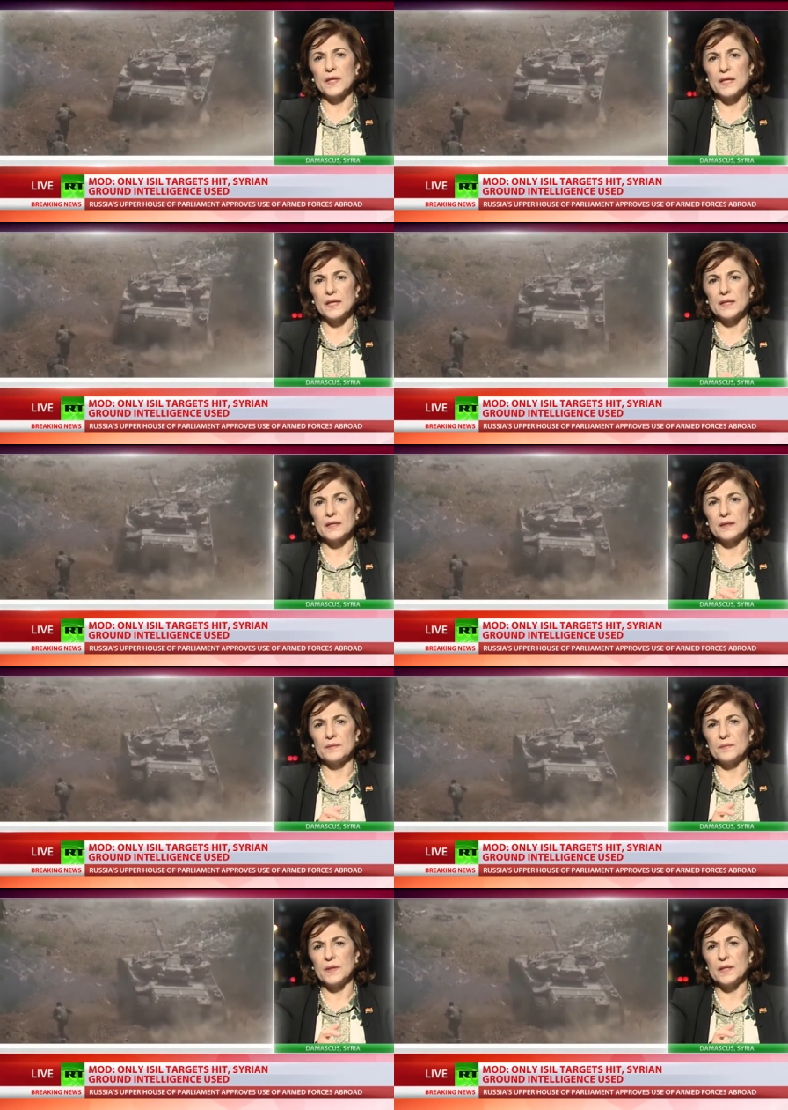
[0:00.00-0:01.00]
The,
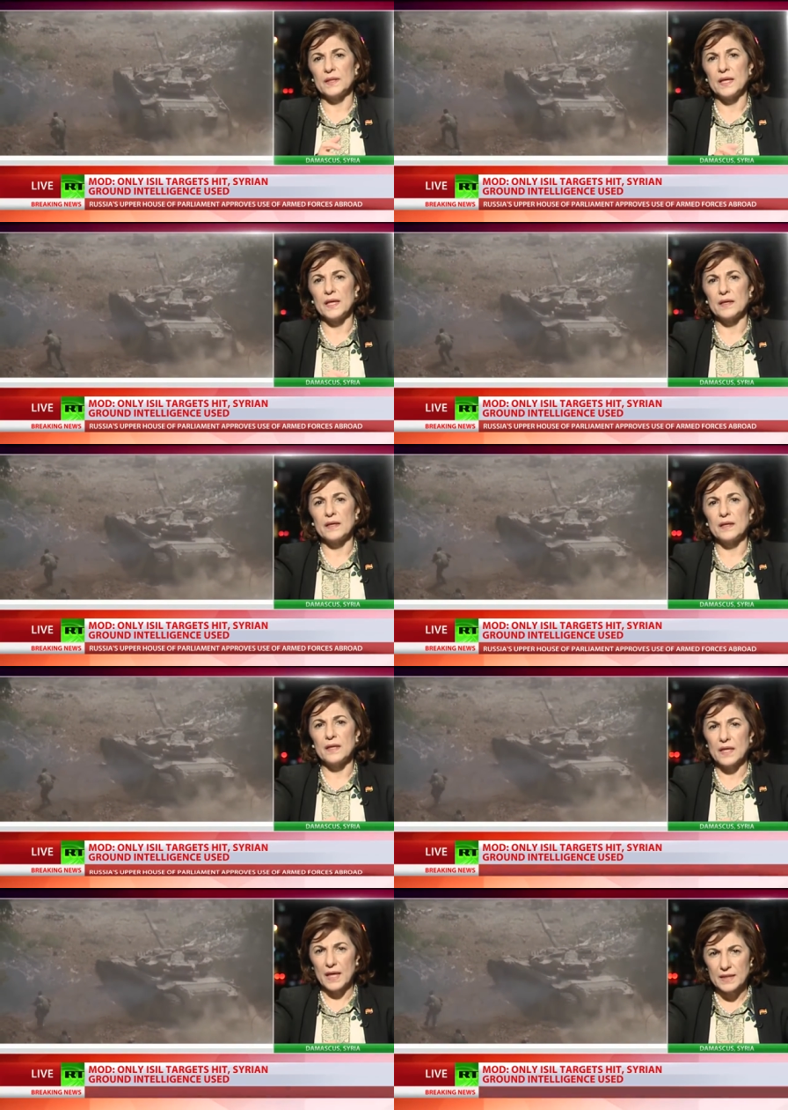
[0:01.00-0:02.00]
uh, in the,
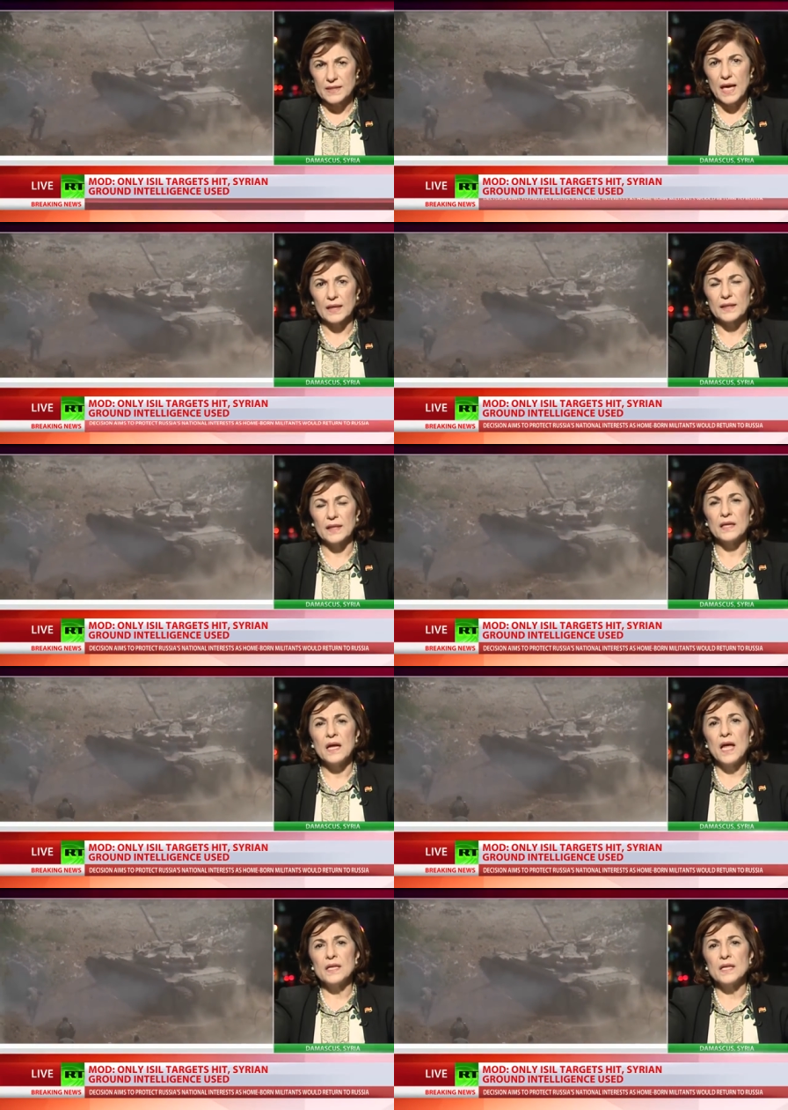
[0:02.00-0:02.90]
exactly.